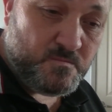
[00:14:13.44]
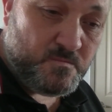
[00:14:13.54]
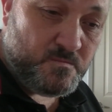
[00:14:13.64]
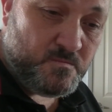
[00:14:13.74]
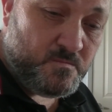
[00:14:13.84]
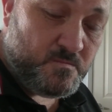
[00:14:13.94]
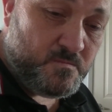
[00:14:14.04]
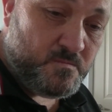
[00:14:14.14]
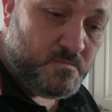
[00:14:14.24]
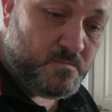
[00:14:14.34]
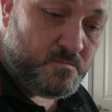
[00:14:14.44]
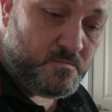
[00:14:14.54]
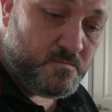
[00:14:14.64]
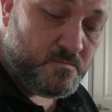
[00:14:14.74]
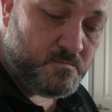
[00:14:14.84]

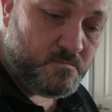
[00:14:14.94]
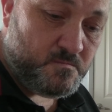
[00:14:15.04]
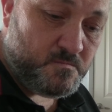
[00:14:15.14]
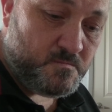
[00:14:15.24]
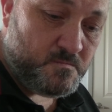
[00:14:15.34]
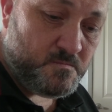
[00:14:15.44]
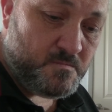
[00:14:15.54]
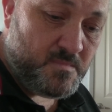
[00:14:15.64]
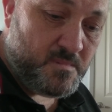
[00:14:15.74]
No one is speaking in this clip.